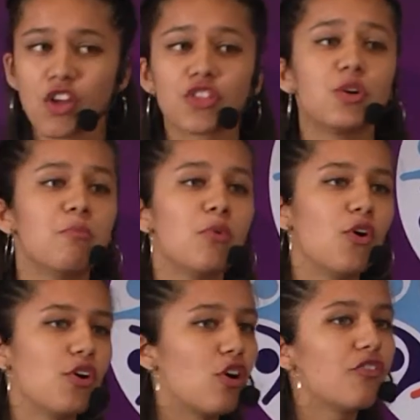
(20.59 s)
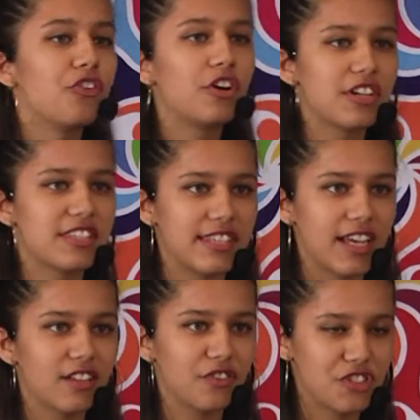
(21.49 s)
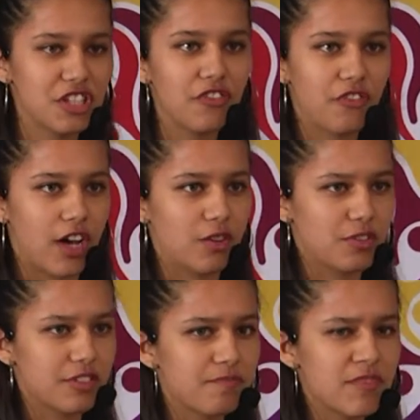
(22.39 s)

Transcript: the more of herself she found.